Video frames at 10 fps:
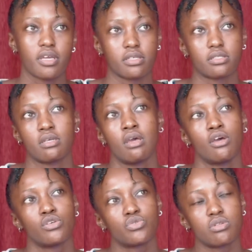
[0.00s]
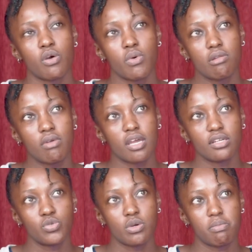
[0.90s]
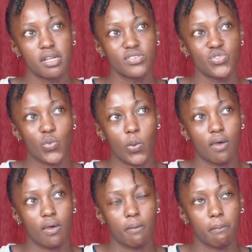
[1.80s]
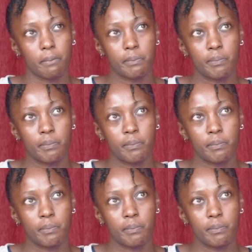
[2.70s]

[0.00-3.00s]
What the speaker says: Yes. So now when we get to a place where